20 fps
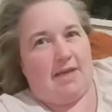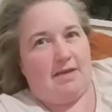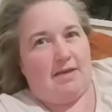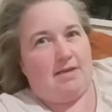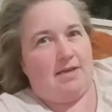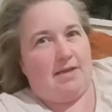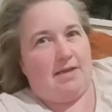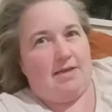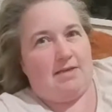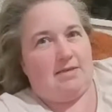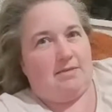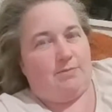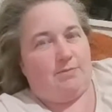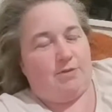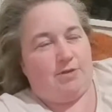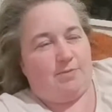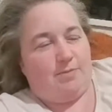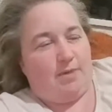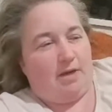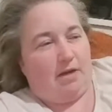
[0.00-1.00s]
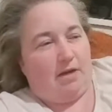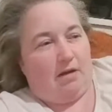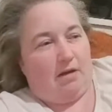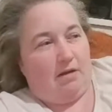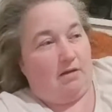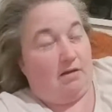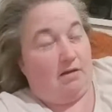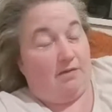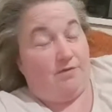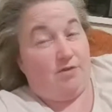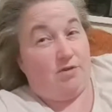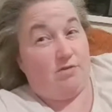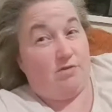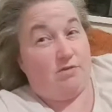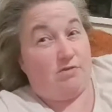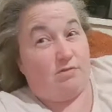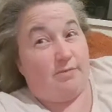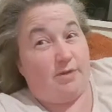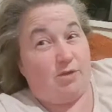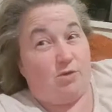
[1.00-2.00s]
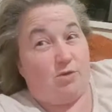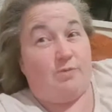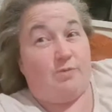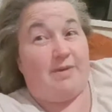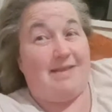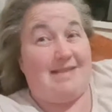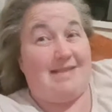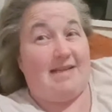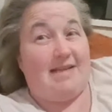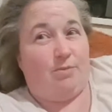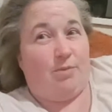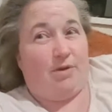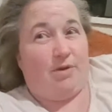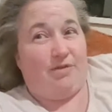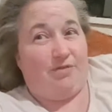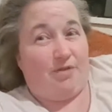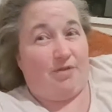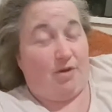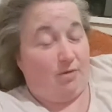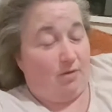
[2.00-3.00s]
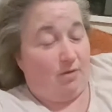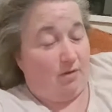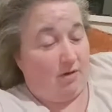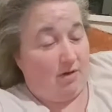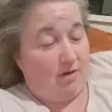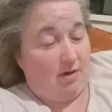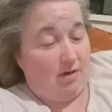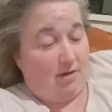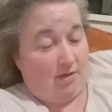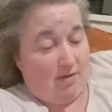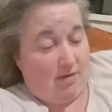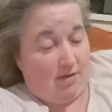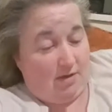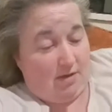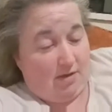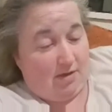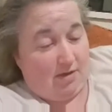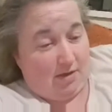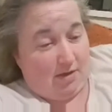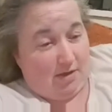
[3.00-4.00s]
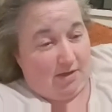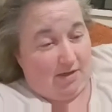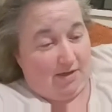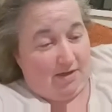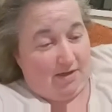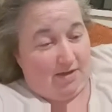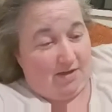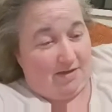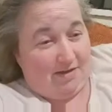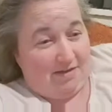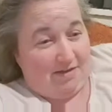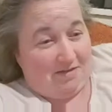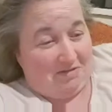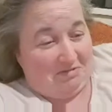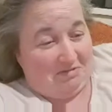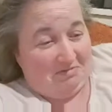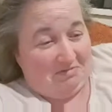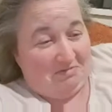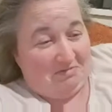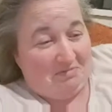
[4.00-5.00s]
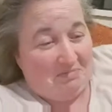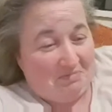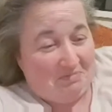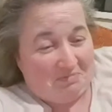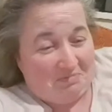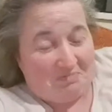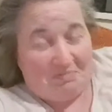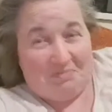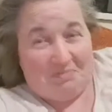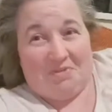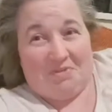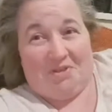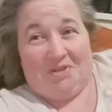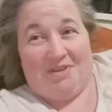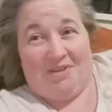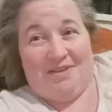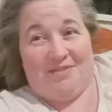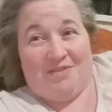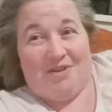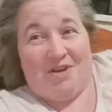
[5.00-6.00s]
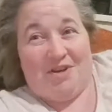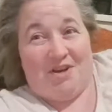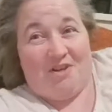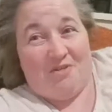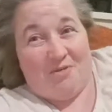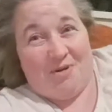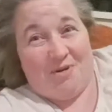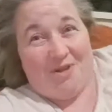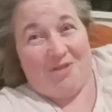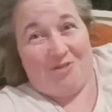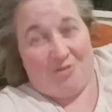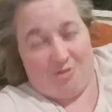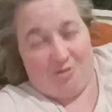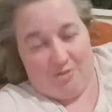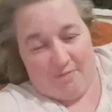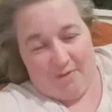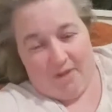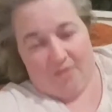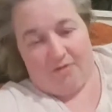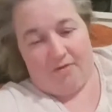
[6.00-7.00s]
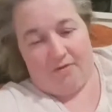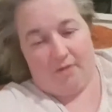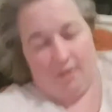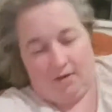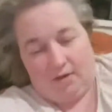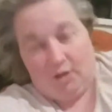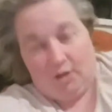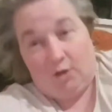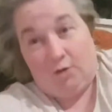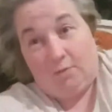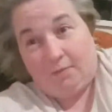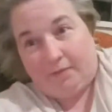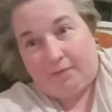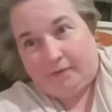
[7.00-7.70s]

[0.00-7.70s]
It must be. I've used almost all my data on my phone, and we're not even halfway through the month. Oops.